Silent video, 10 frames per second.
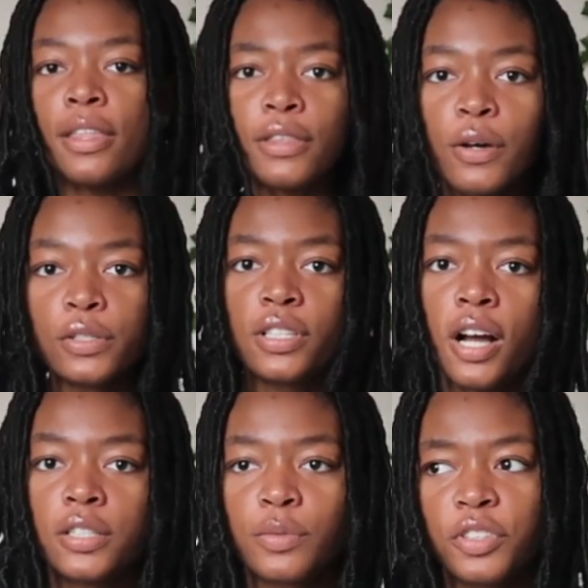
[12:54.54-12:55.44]
And those
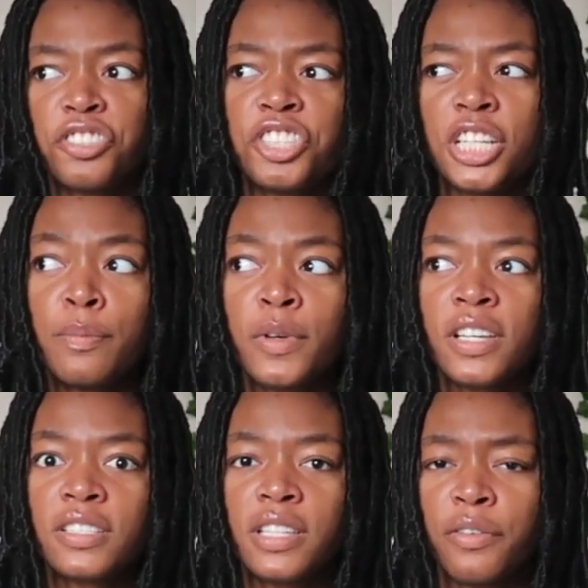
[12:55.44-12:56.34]
socks were the
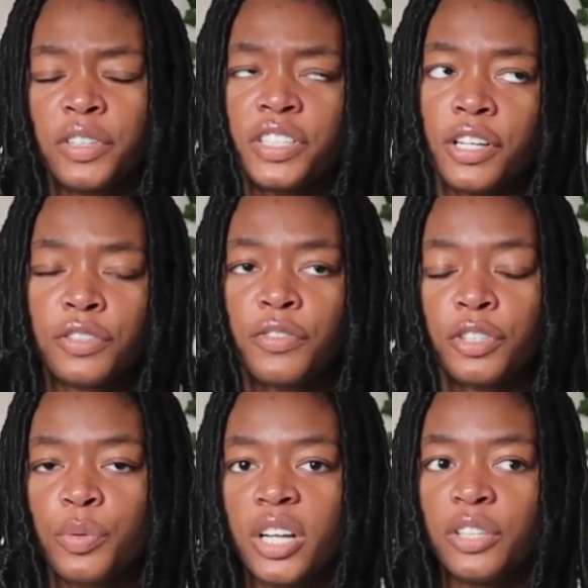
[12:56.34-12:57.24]
cheapest. They retailed for
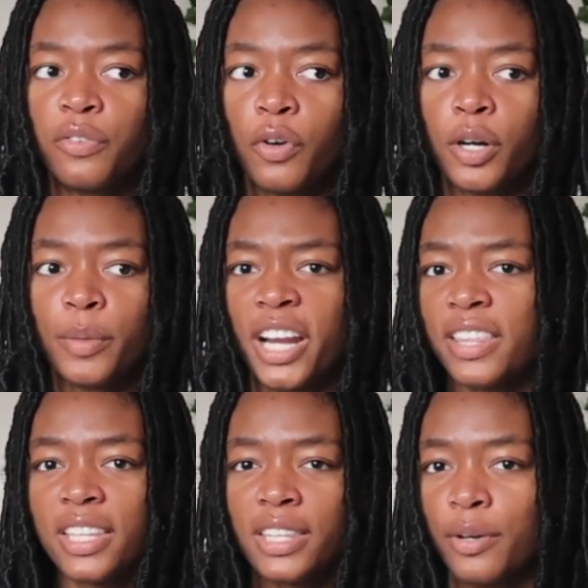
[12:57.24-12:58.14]
24, but I
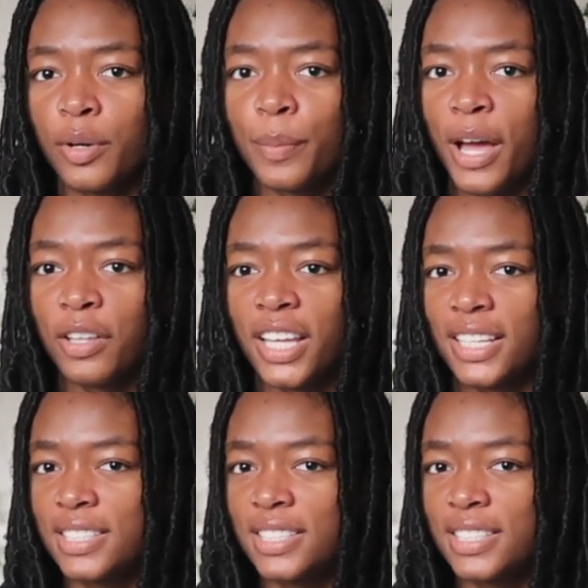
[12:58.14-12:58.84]
think they were about like